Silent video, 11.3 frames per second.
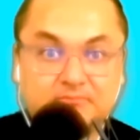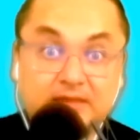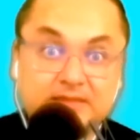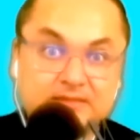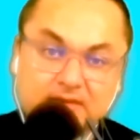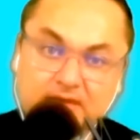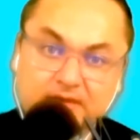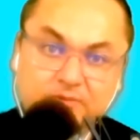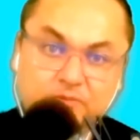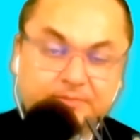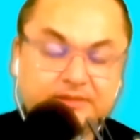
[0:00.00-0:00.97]
My
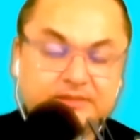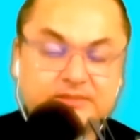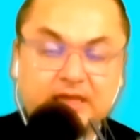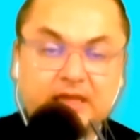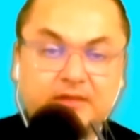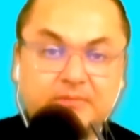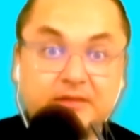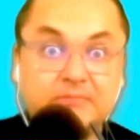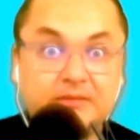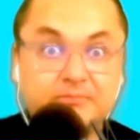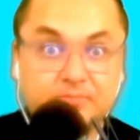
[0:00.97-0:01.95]
salary will be the same,
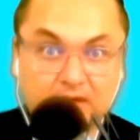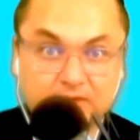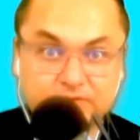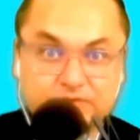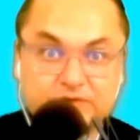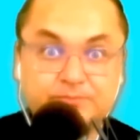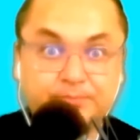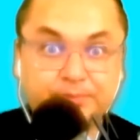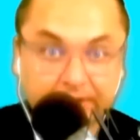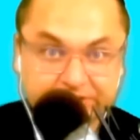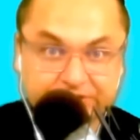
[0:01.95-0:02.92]
and my boss is
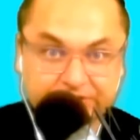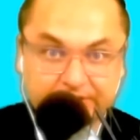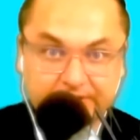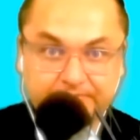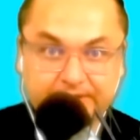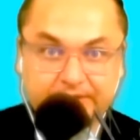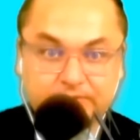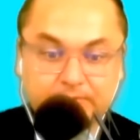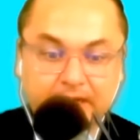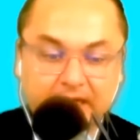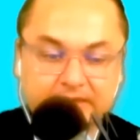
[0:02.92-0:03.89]
pressuring me
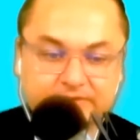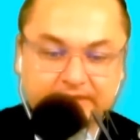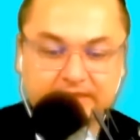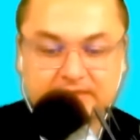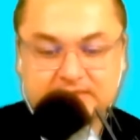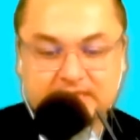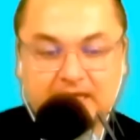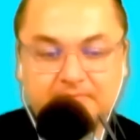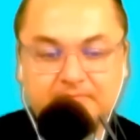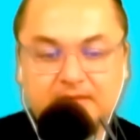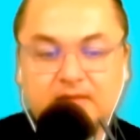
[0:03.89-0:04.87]
to pass the
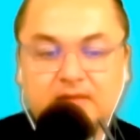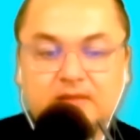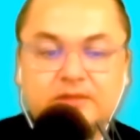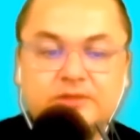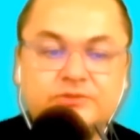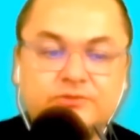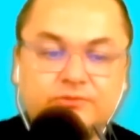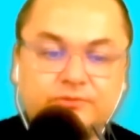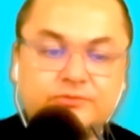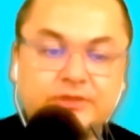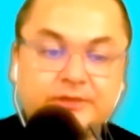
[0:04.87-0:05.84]
exam. So
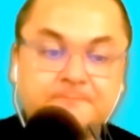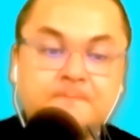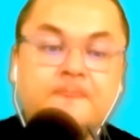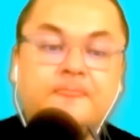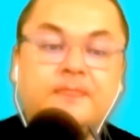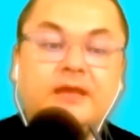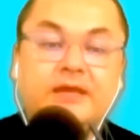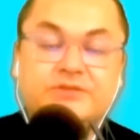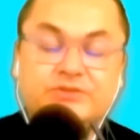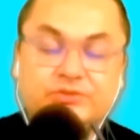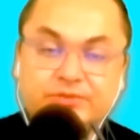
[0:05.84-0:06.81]
those are
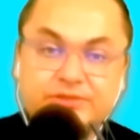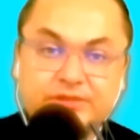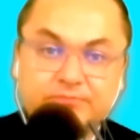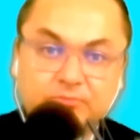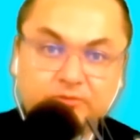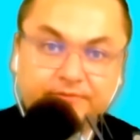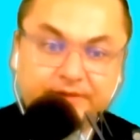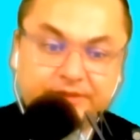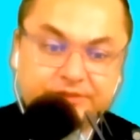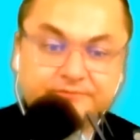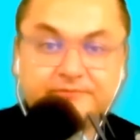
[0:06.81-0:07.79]
extrinsic
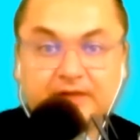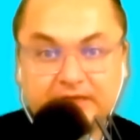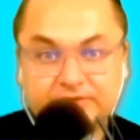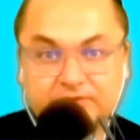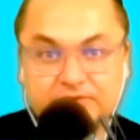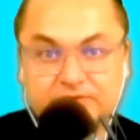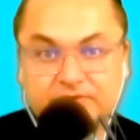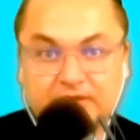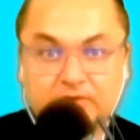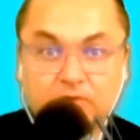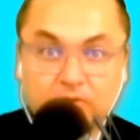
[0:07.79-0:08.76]
motivation factors
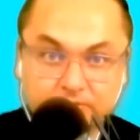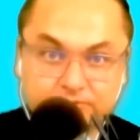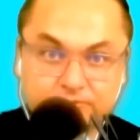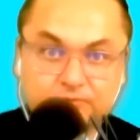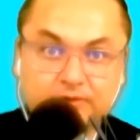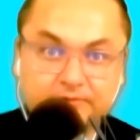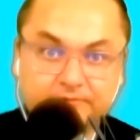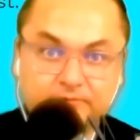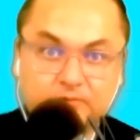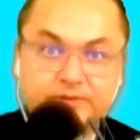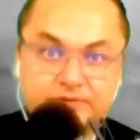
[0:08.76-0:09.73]
that also
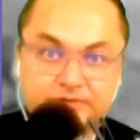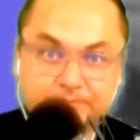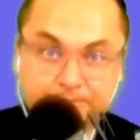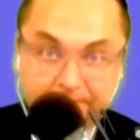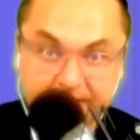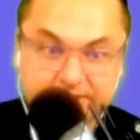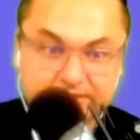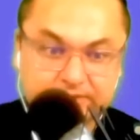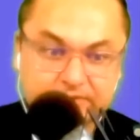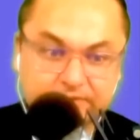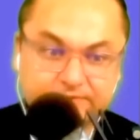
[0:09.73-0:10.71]
influence the
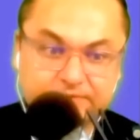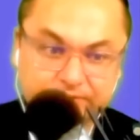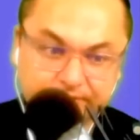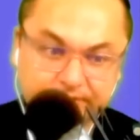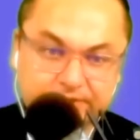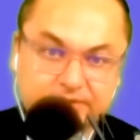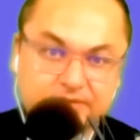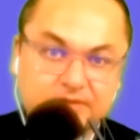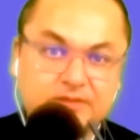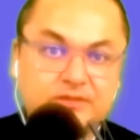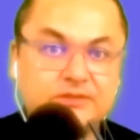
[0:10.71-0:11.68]
presence of students
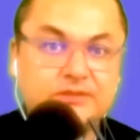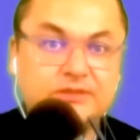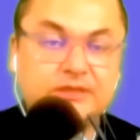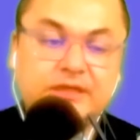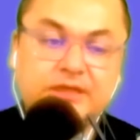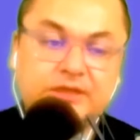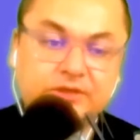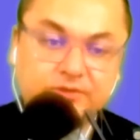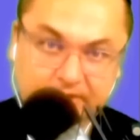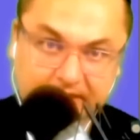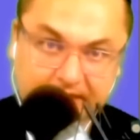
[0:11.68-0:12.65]
in
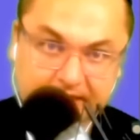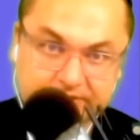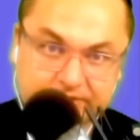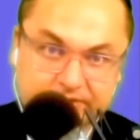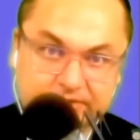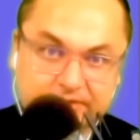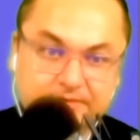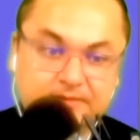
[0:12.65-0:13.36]
your classes.